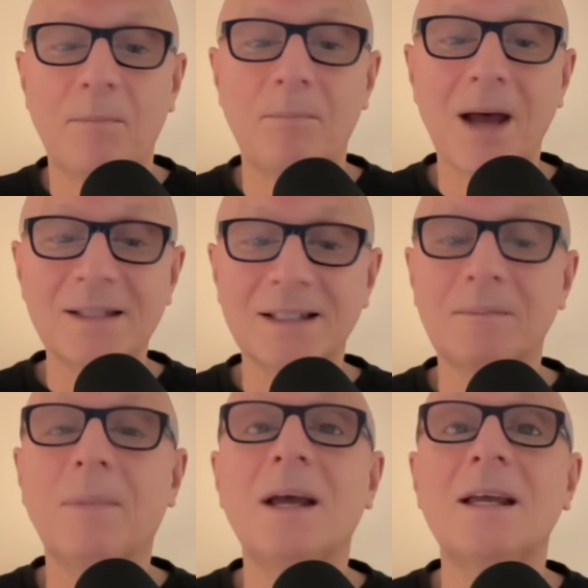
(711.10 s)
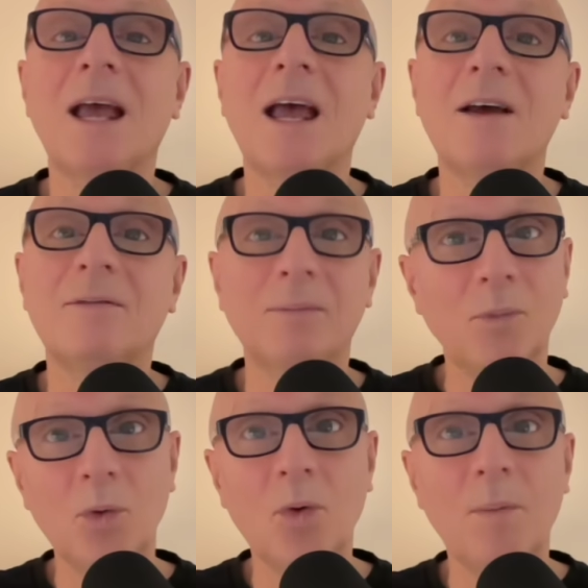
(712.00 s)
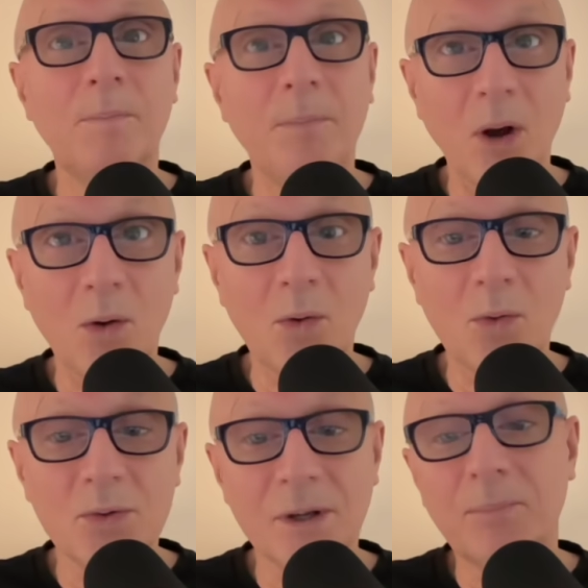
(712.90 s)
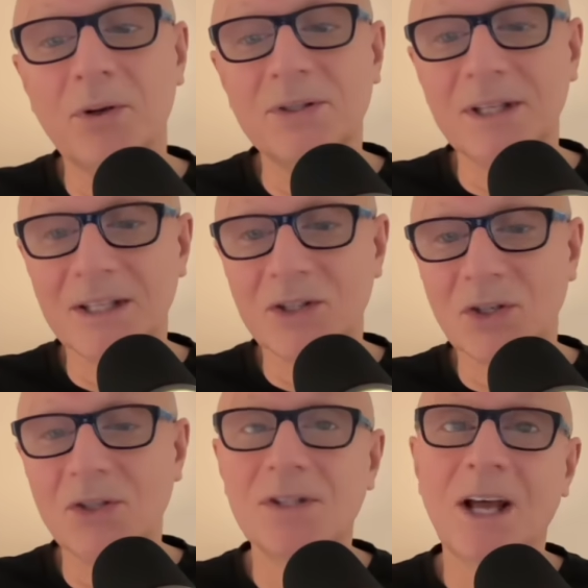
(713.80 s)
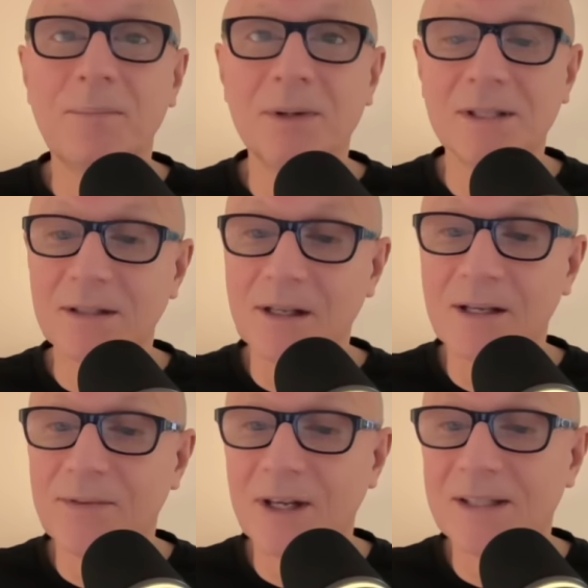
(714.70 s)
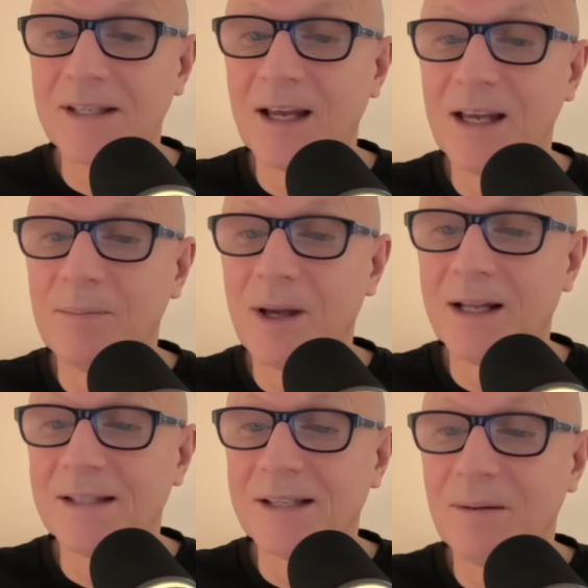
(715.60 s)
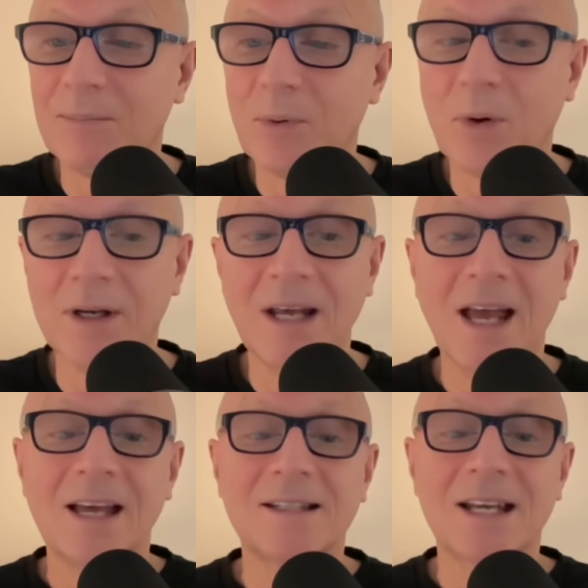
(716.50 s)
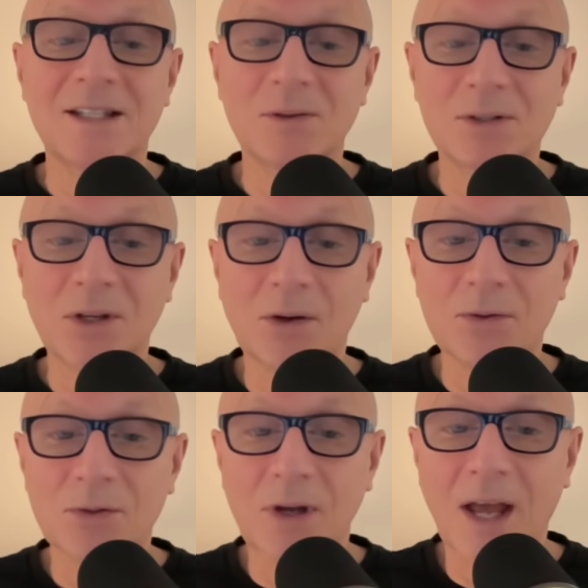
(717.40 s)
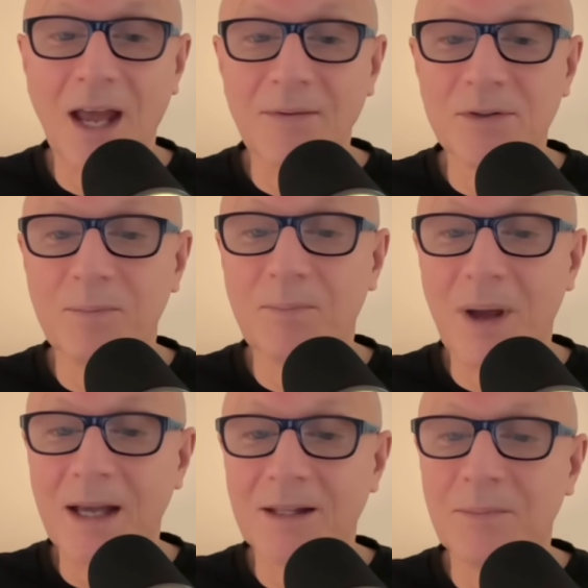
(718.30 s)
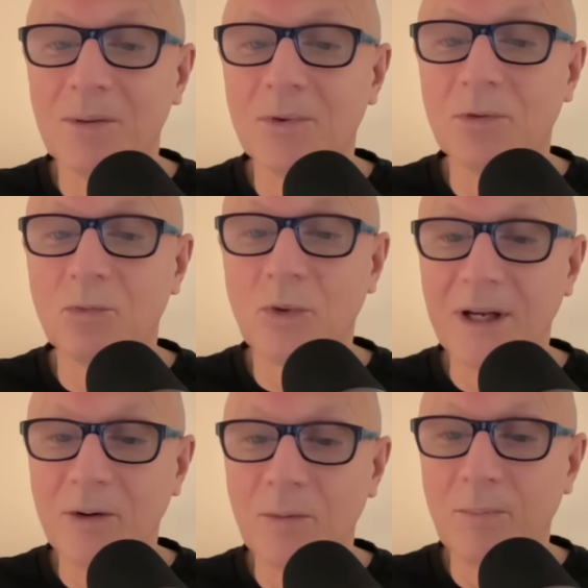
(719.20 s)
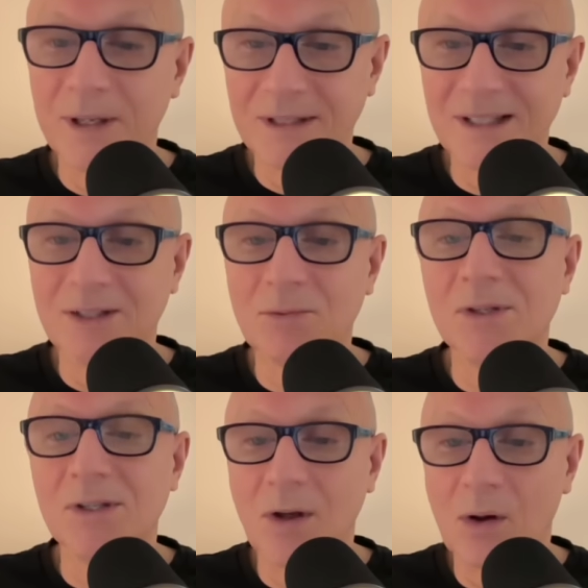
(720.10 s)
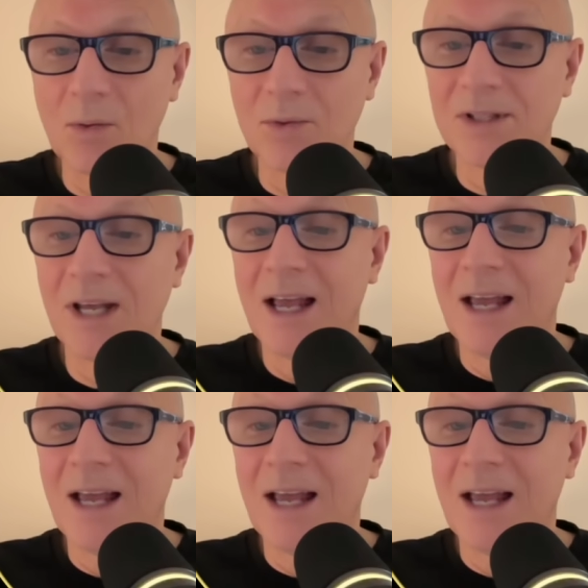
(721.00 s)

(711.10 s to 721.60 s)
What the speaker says: Musk may have more bold predictions up his sleeve, they say, but at some point, Tesla is going to have to back them up with real business results.